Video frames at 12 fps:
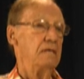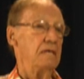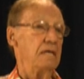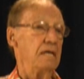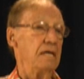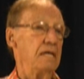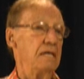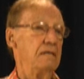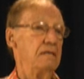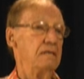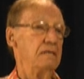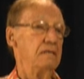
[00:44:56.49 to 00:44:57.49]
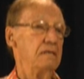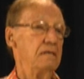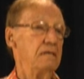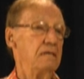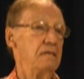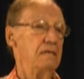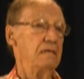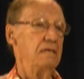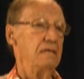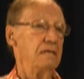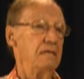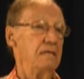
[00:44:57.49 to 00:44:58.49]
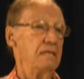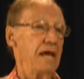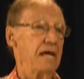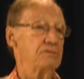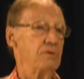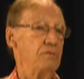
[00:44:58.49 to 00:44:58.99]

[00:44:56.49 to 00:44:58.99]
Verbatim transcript: And that's